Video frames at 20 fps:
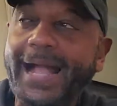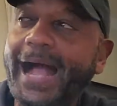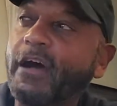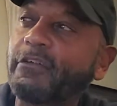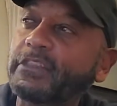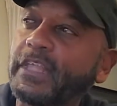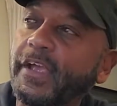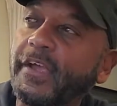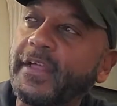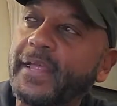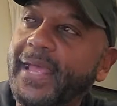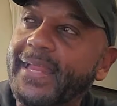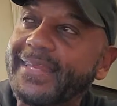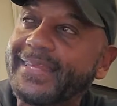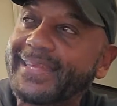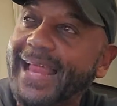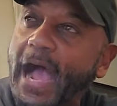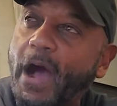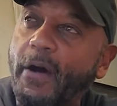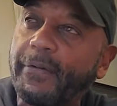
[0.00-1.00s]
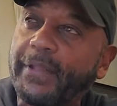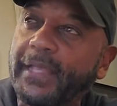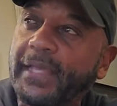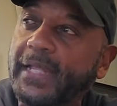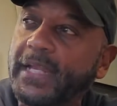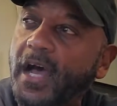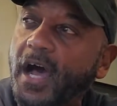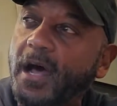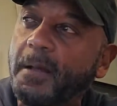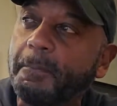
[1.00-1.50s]
out there in doubting
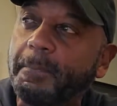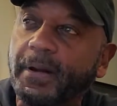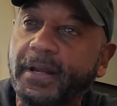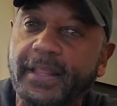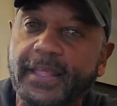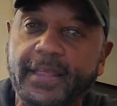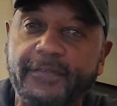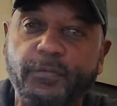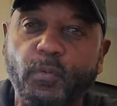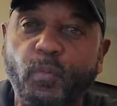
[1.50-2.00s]
and unbelief,